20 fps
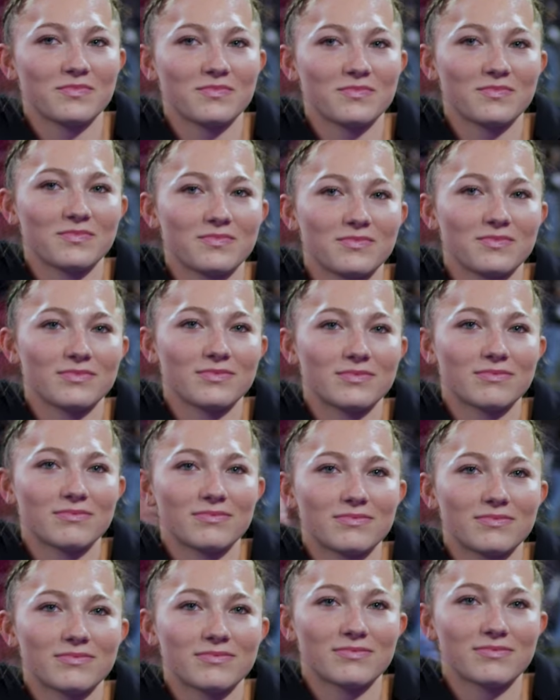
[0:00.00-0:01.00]

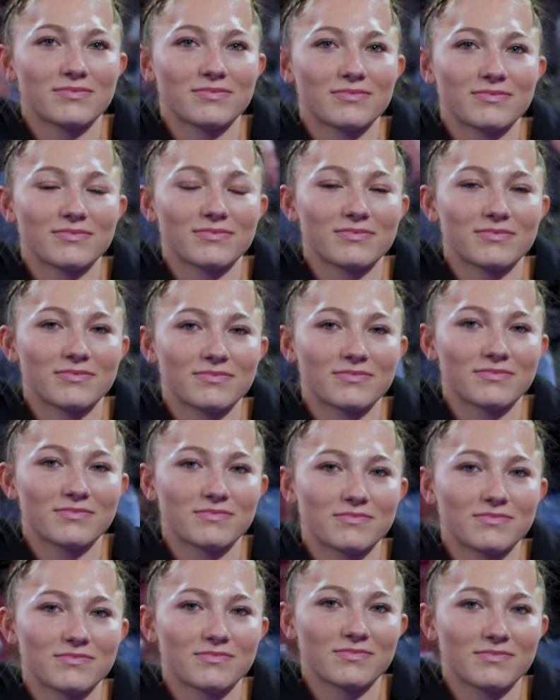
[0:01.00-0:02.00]

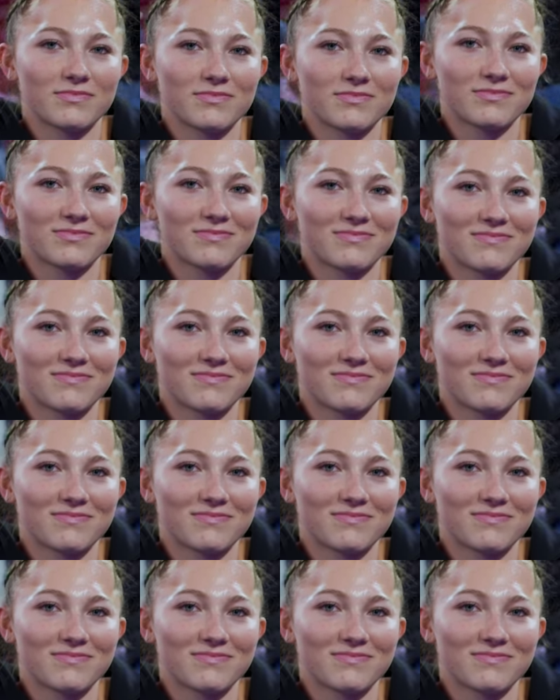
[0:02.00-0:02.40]
No words are spoken by the person on screen.